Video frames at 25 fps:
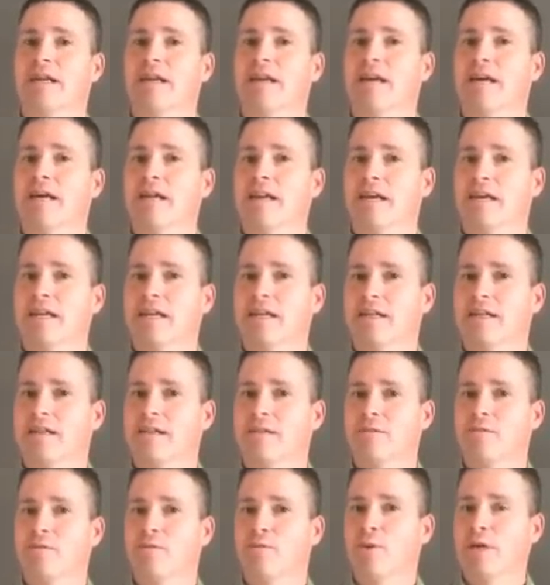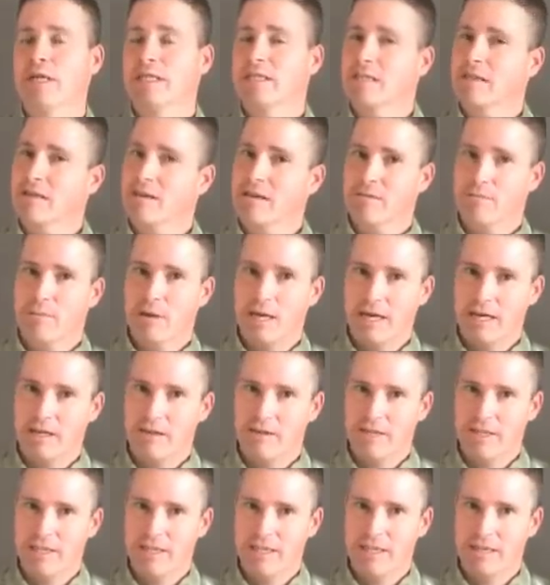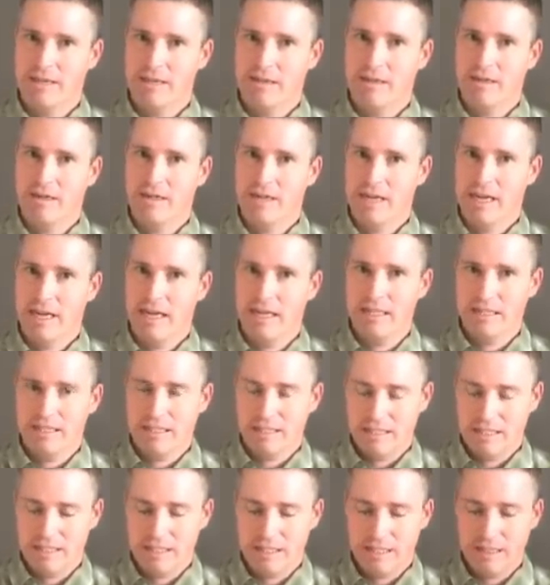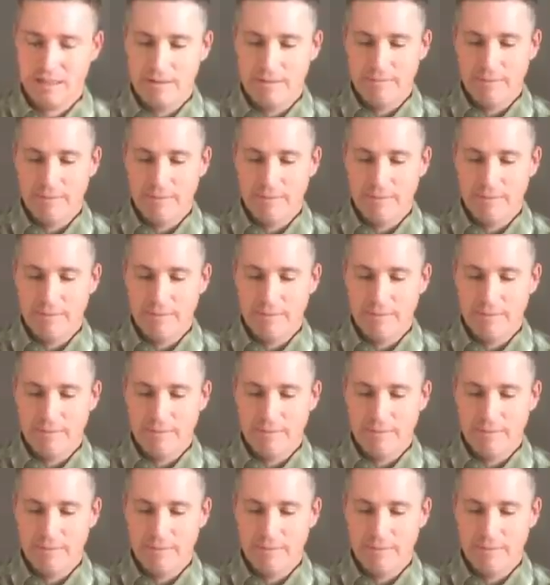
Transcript: and West Art Pottery on Etsy.